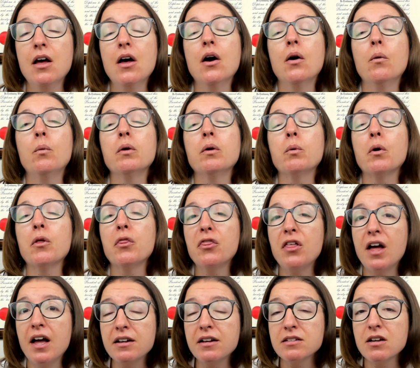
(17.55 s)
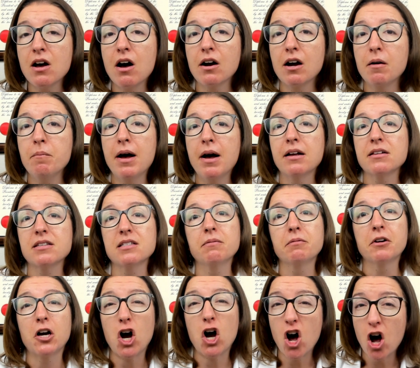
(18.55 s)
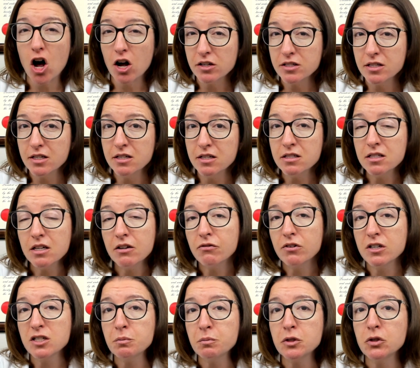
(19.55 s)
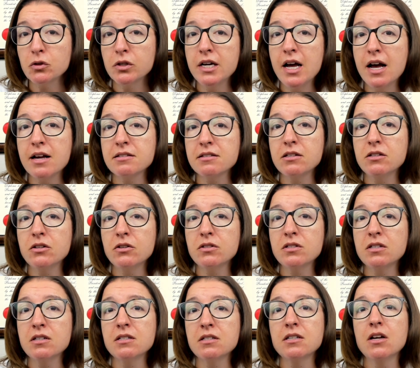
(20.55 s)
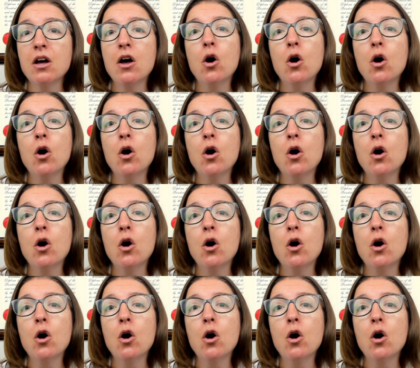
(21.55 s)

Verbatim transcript: We will then talk about some causes of respiratory acidosis,